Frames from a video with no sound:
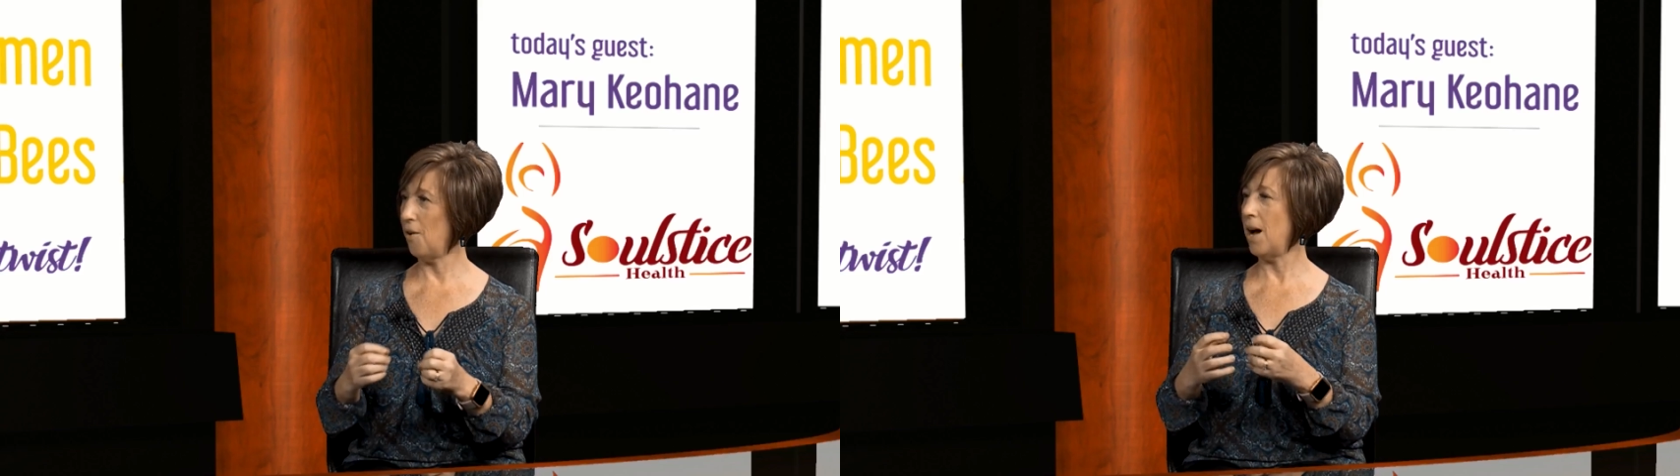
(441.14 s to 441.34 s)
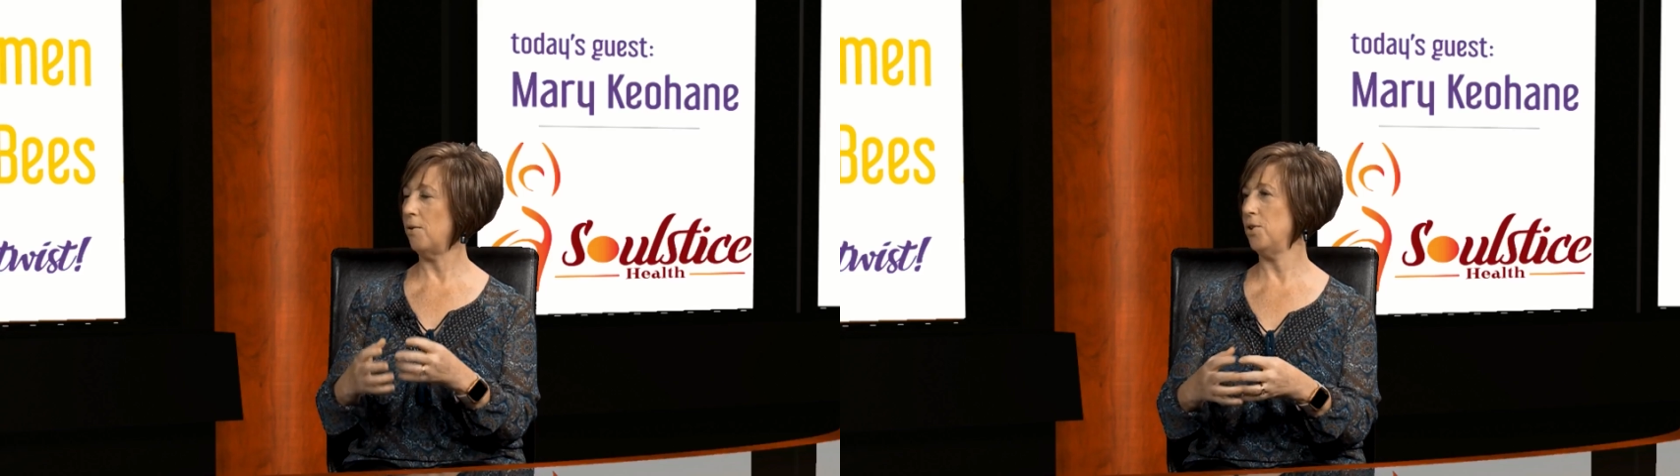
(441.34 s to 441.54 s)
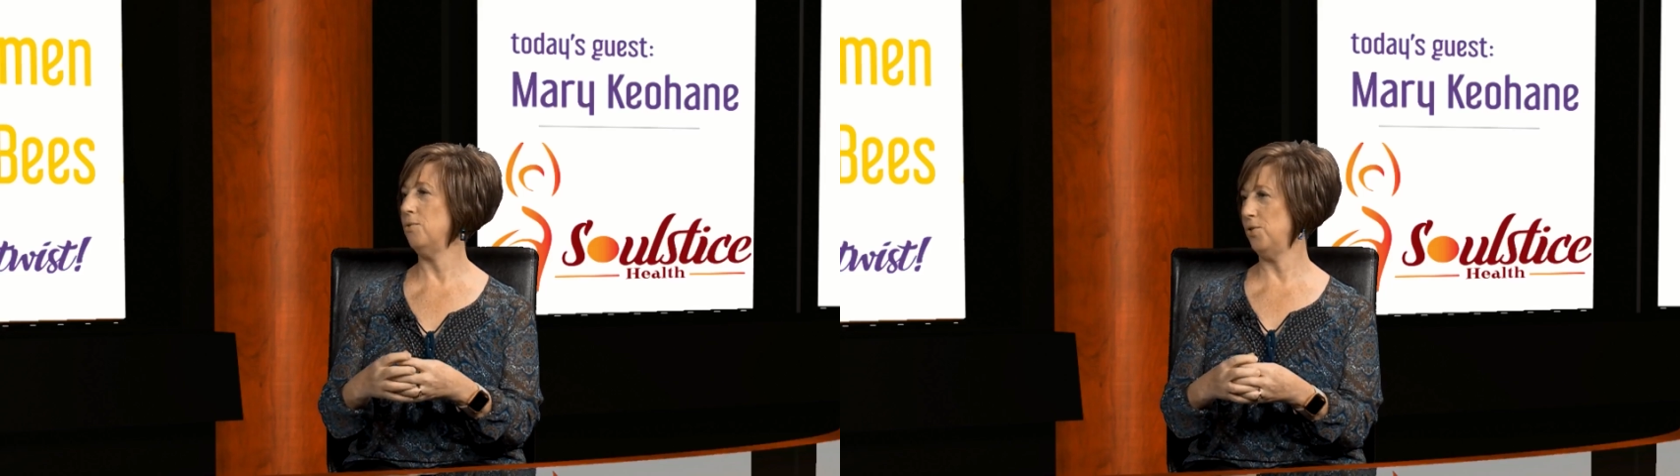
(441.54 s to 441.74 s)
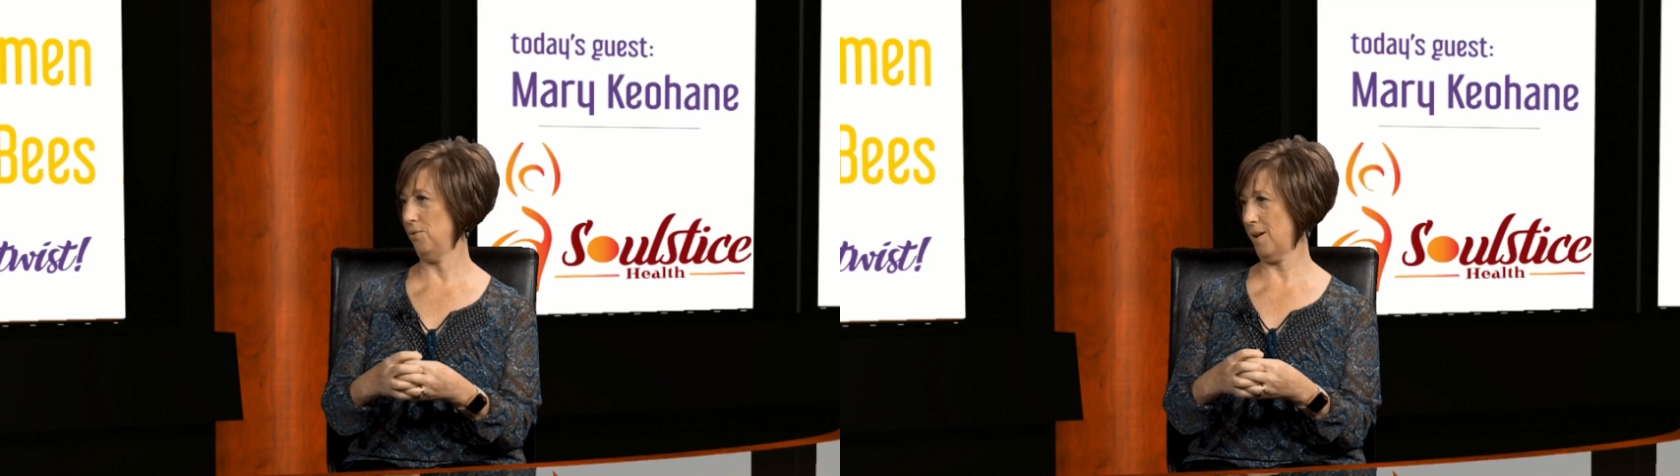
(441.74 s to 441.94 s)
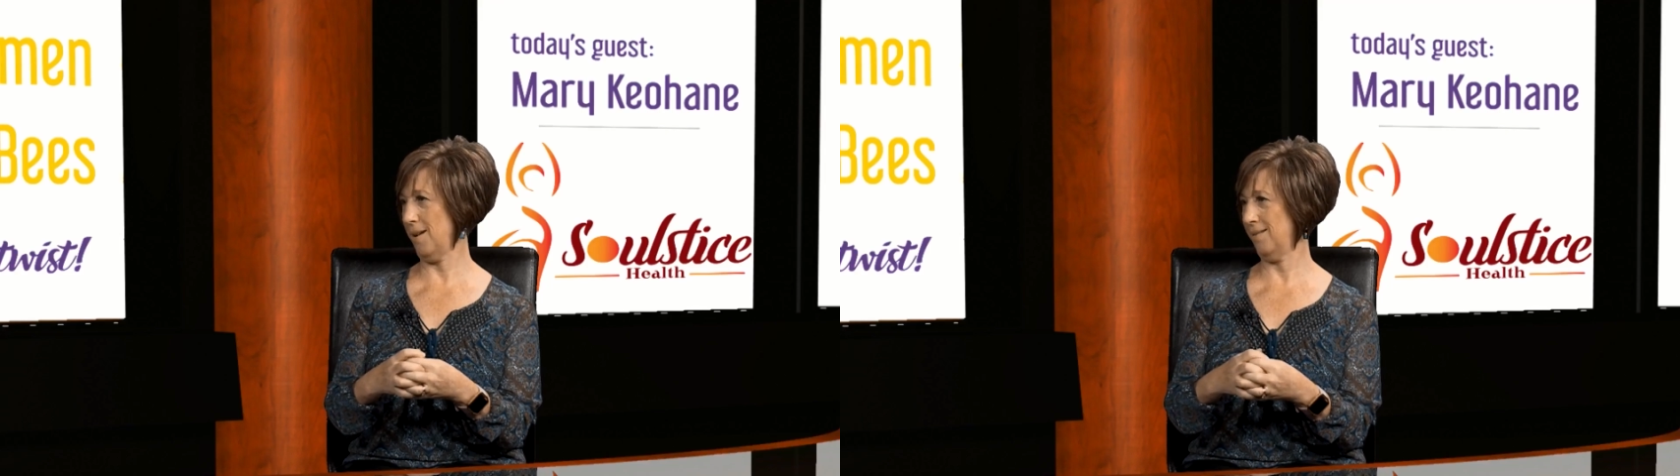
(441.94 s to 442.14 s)
How do you
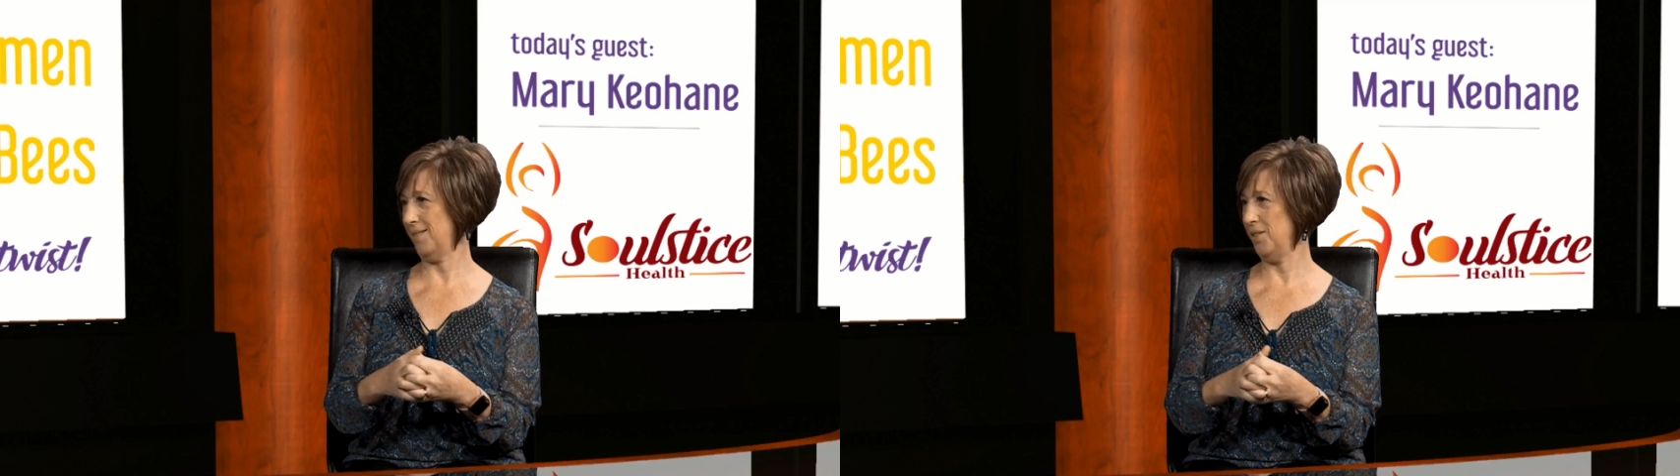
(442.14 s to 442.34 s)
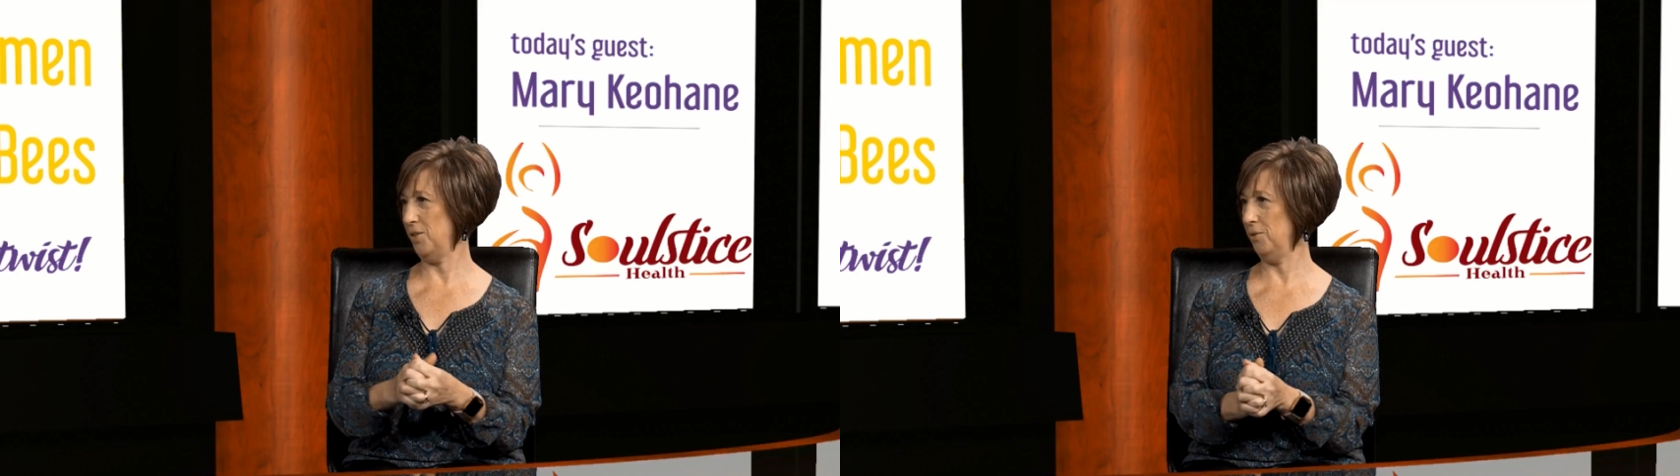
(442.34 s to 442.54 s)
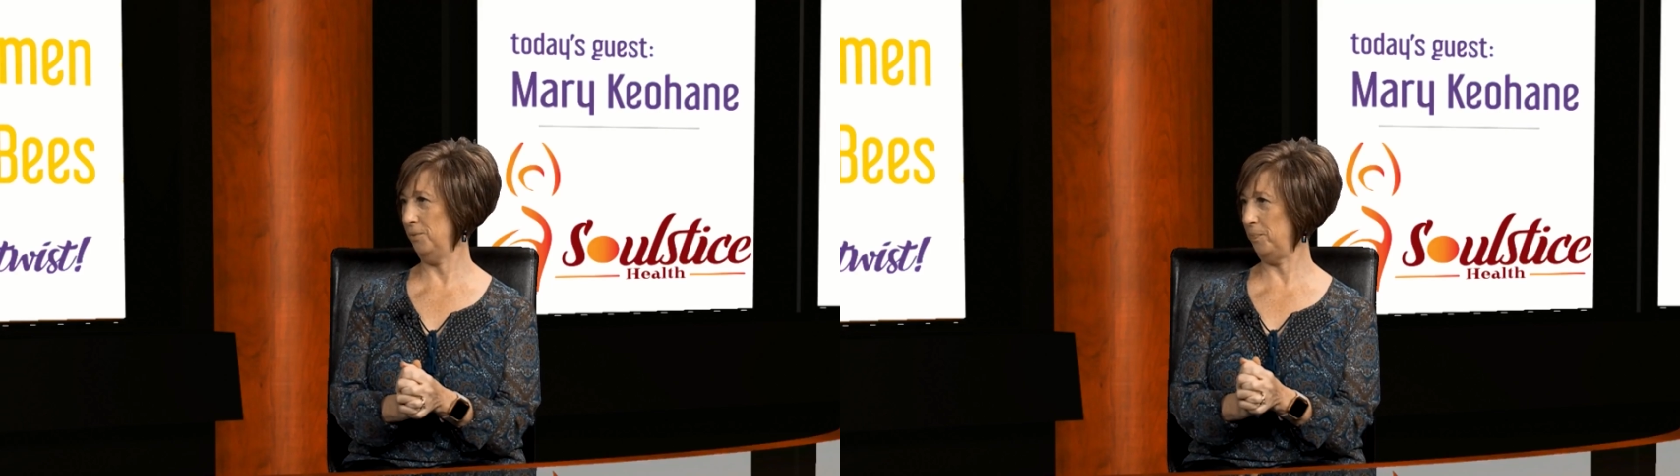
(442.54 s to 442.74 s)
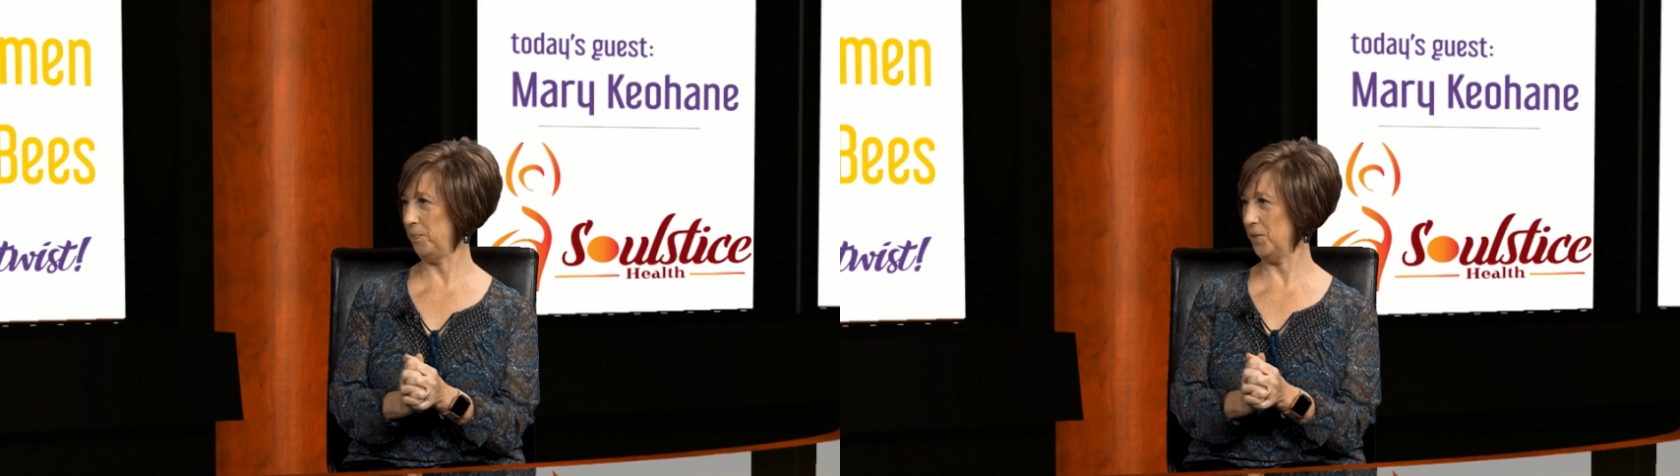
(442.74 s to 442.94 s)
do that? Do you,